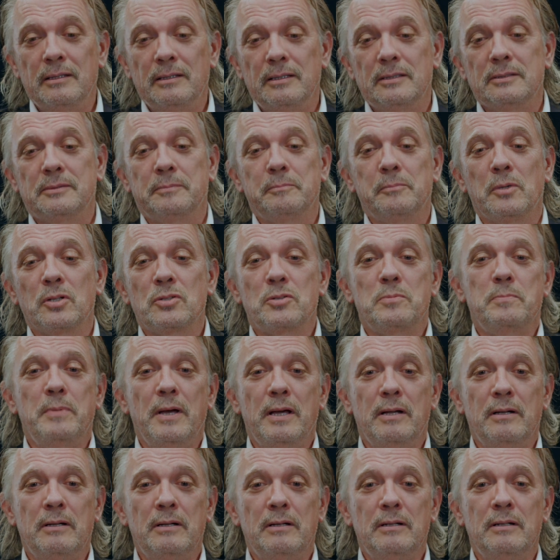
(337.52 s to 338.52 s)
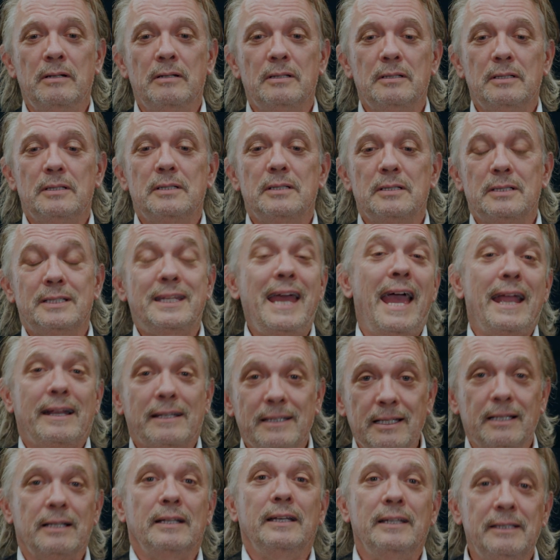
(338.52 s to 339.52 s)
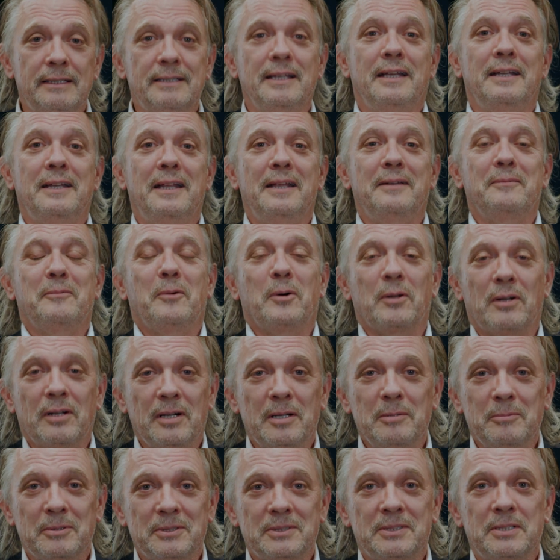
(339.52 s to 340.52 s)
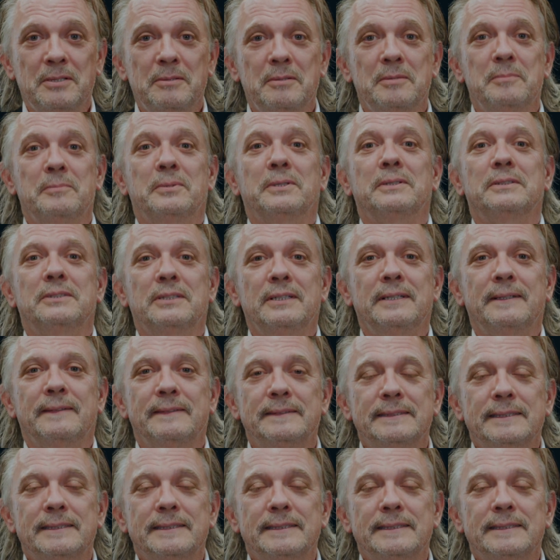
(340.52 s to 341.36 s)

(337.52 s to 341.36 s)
is much better technically than what I was doing, but yeah.